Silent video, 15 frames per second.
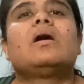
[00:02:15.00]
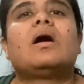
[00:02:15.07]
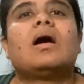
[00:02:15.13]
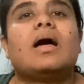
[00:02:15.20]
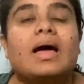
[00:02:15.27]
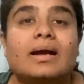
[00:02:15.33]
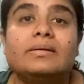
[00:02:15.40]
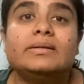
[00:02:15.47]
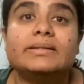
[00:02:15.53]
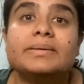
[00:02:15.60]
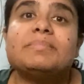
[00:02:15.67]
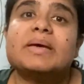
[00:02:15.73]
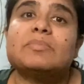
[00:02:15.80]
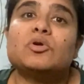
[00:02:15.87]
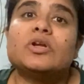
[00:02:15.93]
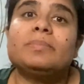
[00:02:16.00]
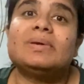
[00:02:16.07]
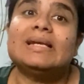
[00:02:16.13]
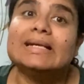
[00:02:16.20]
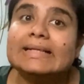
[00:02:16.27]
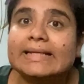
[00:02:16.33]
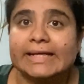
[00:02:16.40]
and the
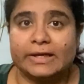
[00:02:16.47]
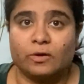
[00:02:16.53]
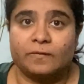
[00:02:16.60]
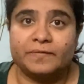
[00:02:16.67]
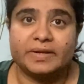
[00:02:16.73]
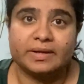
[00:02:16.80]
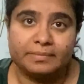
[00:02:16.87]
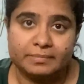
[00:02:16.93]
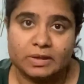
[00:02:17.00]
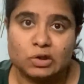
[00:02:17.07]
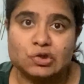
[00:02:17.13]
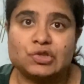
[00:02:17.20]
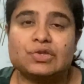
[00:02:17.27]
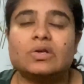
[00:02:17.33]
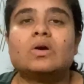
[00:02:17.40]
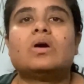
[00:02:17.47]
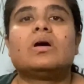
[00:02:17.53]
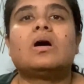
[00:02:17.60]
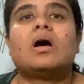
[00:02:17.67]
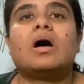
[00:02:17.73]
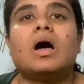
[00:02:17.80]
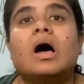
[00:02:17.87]
memorability of an image,
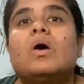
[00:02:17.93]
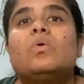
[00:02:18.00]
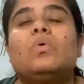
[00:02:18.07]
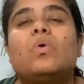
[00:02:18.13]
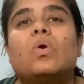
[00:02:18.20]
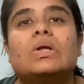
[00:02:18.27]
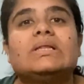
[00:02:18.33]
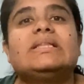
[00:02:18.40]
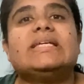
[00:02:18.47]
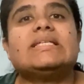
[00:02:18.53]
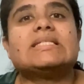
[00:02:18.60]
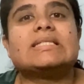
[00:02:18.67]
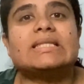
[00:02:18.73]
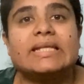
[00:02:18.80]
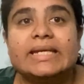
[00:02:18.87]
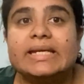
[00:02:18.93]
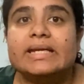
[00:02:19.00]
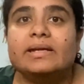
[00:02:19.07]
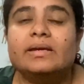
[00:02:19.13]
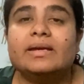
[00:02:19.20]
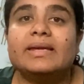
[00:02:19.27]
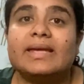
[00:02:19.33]
how all these
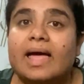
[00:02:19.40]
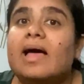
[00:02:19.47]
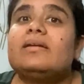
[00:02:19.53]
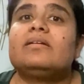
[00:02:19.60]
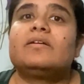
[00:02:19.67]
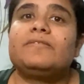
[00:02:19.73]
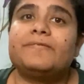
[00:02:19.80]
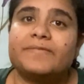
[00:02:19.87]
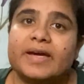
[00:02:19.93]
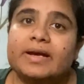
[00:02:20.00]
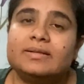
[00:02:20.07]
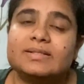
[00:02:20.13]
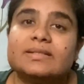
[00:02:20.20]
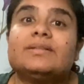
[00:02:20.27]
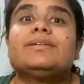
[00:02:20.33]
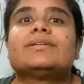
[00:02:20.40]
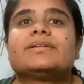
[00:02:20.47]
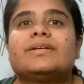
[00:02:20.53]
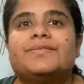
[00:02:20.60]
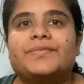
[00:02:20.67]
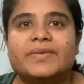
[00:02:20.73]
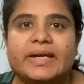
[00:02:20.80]
three can affect
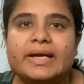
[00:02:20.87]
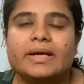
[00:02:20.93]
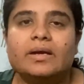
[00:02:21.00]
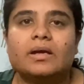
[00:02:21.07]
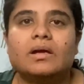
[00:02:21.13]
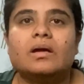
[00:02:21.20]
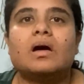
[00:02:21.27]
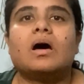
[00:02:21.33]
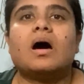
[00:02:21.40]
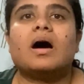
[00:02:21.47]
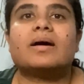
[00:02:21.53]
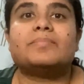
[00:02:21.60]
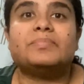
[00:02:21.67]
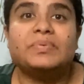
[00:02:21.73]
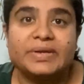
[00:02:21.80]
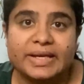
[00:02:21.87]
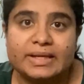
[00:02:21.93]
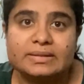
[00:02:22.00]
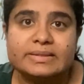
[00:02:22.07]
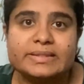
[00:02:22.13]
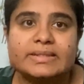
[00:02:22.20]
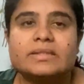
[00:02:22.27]
the way our
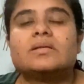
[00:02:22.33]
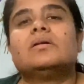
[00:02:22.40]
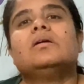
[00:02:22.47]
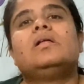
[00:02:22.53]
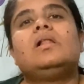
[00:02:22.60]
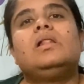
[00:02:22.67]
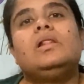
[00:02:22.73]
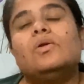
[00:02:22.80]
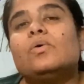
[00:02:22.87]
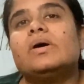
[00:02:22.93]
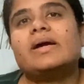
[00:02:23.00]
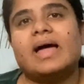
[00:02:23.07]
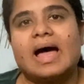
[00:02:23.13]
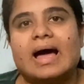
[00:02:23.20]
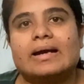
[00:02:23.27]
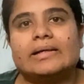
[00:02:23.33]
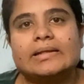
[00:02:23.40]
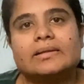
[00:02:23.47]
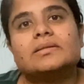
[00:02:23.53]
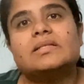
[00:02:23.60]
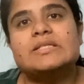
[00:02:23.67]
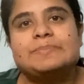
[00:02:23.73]
brains look at
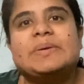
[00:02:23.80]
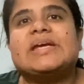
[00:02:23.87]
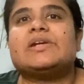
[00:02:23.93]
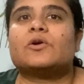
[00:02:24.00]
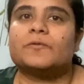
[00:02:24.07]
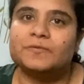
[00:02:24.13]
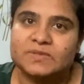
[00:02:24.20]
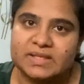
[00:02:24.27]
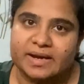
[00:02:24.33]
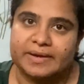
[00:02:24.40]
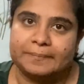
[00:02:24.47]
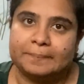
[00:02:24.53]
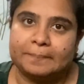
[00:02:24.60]
the speed of time.